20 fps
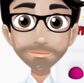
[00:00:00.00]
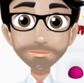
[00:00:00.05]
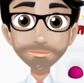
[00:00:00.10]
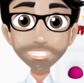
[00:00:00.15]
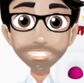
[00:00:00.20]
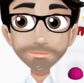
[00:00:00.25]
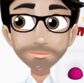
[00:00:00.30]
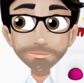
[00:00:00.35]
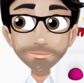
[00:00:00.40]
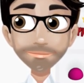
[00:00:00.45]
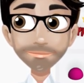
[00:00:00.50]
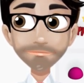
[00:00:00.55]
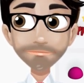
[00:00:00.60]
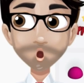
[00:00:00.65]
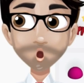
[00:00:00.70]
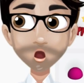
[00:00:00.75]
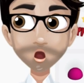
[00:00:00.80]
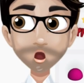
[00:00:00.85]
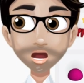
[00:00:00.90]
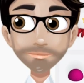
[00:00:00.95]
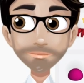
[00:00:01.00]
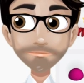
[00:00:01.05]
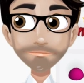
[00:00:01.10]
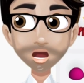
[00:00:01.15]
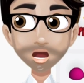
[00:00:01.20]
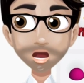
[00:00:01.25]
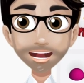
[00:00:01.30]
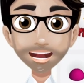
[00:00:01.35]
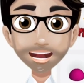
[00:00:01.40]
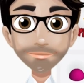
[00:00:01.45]
Come on, I forgot to
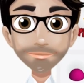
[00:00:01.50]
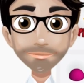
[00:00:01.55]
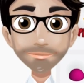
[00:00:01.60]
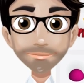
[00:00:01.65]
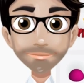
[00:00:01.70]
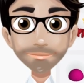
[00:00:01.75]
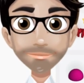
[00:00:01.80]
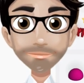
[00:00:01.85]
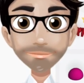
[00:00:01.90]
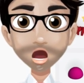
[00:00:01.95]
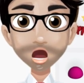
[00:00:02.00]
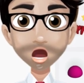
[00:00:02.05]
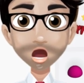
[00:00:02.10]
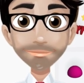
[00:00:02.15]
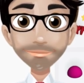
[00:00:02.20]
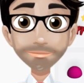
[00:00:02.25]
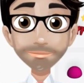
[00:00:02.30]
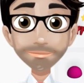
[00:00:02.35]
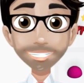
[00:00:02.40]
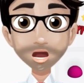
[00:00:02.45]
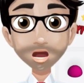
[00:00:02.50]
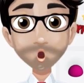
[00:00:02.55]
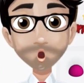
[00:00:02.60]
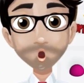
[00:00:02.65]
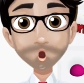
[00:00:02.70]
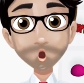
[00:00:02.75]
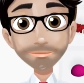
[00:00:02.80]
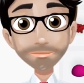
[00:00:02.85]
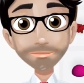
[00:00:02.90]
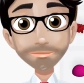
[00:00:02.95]
click away.
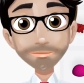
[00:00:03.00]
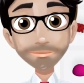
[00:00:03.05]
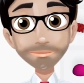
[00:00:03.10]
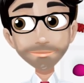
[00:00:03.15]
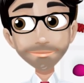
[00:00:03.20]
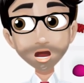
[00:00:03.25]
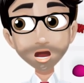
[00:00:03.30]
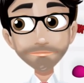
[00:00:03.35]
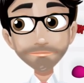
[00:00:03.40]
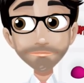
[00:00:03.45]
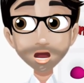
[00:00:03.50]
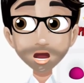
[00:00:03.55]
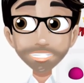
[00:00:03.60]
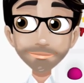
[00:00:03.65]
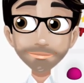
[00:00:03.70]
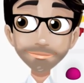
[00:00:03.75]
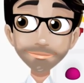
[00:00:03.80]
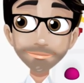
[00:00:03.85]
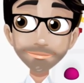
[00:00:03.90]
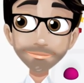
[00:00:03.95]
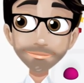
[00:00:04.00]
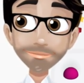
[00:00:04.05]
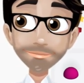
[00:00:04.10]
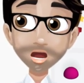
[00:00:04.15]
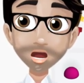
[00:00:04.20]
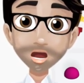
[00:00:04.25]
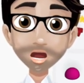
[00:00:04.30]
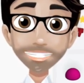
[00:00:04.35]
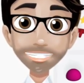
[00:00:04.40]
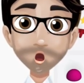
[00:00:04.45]
And not always it.
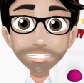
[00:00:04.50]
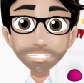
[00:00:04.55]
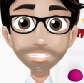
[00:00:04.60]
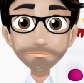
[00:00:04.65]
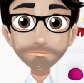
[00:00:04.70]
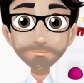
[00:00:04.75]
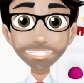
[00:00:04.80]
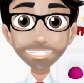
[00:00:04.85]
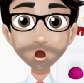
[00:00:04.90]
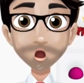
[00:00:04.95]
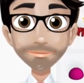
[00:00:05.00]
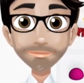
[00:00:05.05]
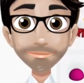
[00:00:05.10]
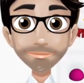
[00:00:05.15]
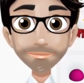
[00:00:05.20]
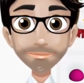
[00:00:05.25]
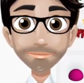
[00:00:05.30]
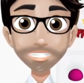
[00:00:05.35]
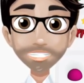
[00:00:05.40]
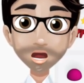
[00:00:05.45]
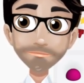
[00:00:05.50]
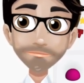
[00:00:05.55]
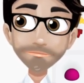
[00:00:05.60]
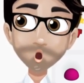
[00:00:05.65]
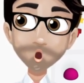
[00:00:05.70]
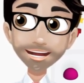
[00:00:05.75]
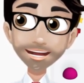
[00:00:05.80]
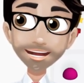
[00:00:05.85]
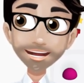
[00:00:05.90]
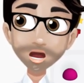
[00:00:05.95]
Oh, now it's over here. Instead of
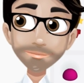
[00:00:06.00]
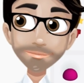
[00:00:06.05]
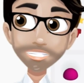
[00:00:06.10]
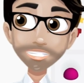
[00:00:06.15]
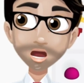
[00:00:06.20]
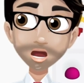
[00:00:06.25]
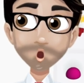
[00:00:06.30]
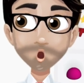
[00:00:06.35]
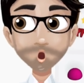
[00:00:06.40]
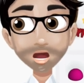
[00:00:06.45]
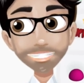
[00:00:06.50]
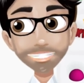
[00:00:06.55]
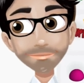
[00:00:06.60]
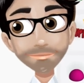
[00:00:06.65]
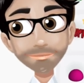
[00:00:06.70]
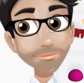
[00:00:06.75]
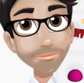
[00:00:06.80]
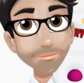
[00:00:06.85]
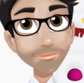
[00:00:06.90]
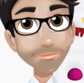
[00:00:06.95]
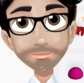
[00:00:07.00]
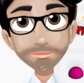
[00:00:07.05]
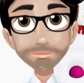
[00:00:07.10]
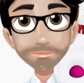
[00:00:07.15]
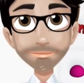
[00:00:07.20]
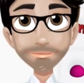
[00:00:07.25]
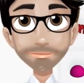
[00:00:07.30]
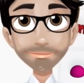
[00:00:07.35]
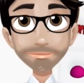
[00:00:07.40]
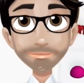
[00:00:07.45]
moving it, I'm just going to do this.
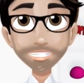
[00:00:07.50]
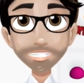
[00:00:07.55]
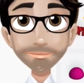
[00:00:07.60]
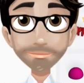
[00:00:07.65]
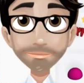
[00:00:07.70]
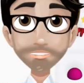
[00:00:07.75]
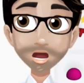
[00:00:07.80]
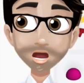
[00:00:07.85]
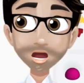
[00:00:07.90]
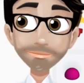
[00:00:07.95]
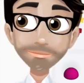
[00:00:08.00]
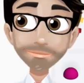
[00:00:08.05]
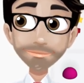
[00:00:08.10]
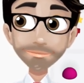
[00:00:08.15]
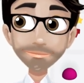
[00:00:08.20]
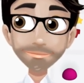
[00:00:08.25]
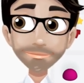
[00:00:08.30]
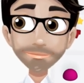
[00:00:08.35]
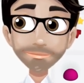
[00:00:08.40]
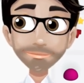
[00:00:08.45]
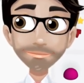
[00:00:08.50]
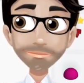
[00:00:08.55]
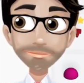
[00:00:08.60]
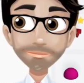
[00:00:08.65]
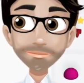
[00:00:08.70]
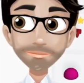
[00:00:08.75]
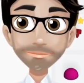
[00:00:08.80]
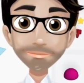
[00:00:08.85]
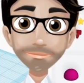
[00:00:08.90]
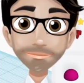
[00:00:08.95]
Make this bigger.
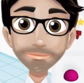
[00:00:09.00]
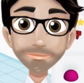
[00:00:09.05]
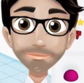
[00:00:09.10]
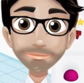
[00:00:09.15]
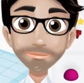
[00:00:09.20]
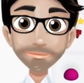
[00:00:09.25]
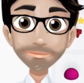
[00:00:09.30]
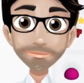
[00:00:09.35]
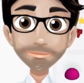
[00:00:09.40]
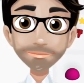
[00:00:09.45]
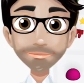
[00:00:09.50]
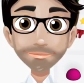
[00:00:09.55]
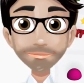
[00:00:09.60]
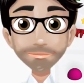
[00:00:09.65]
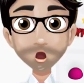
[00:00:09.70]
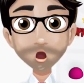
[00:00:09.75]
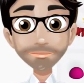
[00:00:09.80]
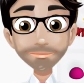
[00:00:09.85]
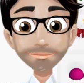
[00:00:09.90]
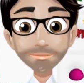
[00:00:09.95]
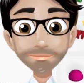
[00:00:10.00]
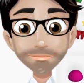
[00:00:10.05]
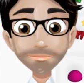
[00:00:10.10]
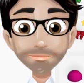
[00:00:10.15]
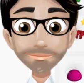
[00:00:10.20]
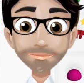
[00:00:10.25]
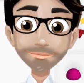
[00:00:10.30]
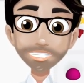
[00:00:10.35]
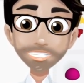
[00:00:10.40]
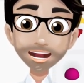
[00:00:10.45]
There it is. All right,
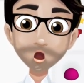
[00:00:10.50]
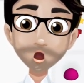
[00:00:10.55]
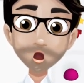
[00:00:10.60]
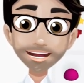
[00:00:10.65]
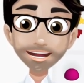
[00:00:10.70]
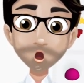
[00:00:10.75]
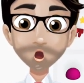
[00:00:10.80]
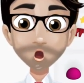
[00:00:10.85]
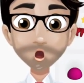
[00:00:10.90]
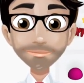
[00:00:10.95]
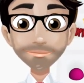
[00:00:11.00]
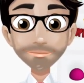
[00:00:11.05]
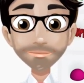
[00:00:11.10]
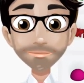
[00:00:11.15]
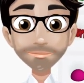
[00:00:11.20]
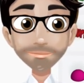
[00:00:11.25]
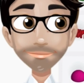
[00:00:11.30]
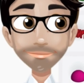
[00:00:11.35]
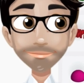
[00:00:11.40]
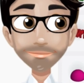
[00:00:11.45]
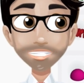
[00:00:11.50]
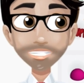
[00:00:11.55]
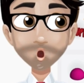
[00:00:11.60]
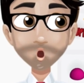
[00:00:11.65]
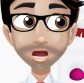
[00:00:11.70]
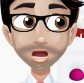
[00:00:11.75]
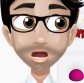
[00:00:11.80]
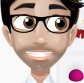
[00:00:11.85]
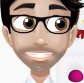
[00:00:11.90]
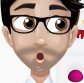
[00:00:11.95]
so there we go. I'm
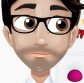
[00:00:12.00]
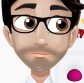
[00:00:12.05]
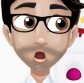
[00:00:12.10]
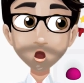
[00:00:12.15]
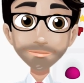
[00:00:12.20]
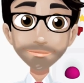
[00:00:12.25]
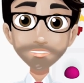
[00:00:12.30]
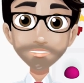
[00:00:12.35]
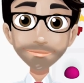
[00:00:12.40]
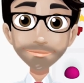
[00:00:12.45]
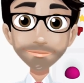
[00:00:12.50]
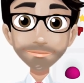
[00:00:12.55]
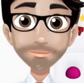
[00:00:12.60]
going to group.